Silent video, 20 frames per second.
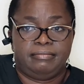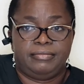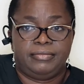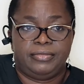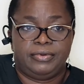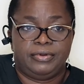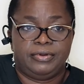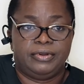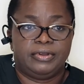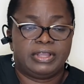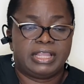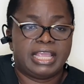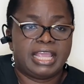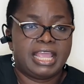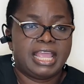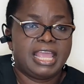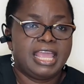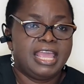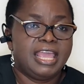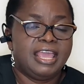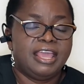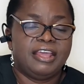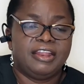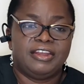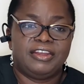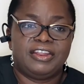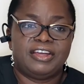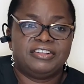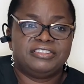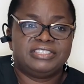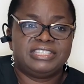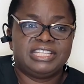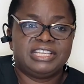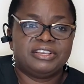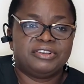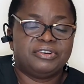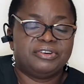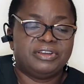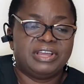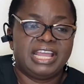Okay? Don't think,
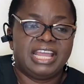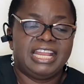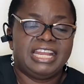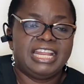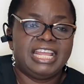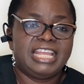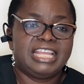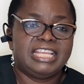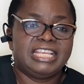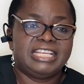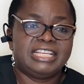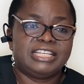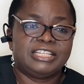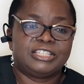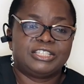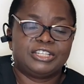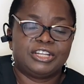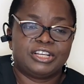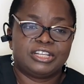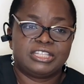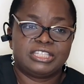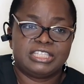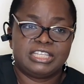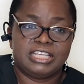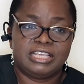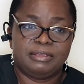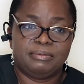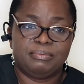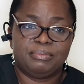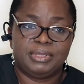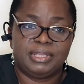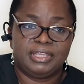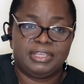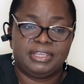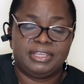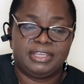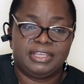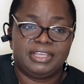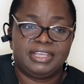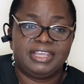oh, NAE is not seeing me.
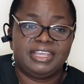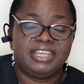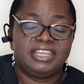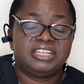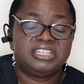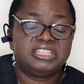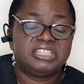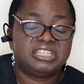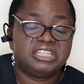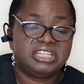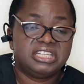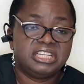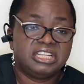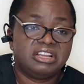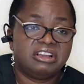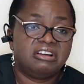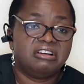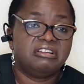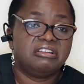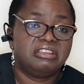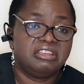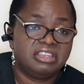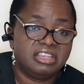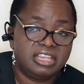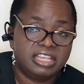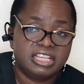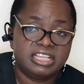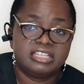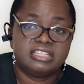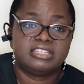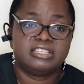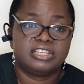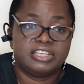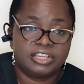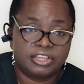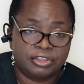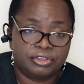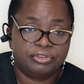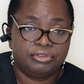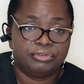She or he is
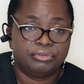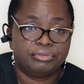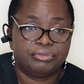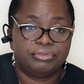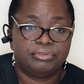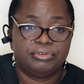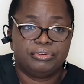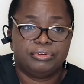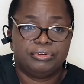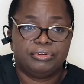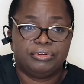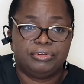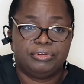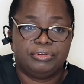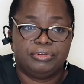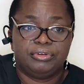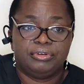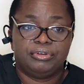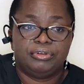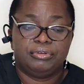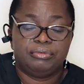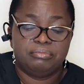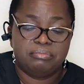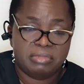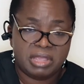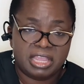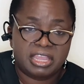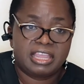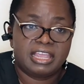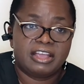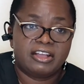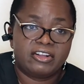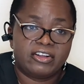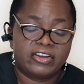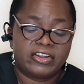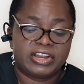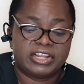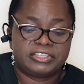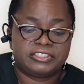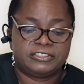seeing you. Make your
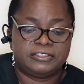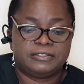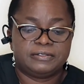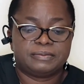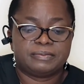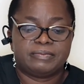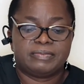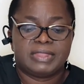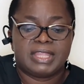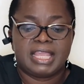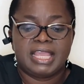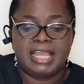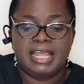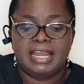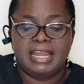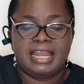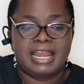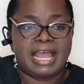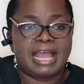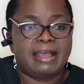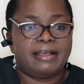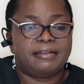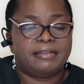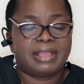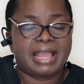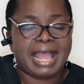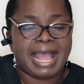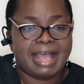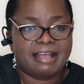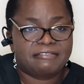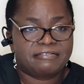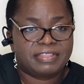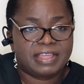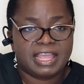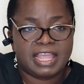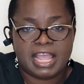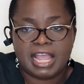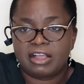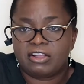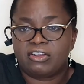correction. Now, after
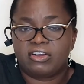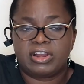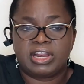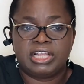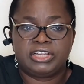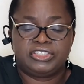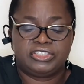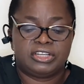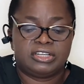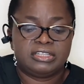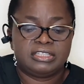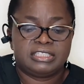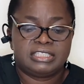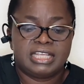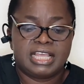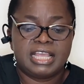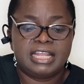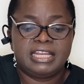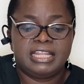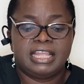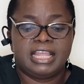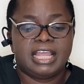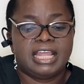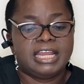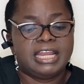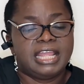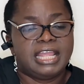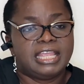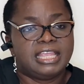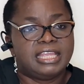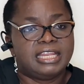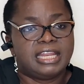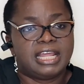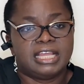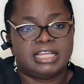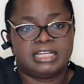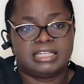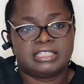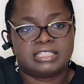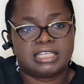your correction, tell the NAE that
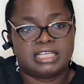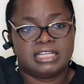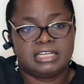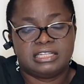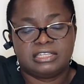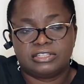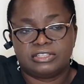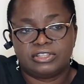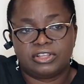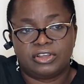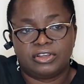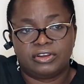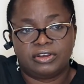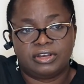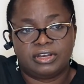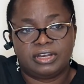your skill is done.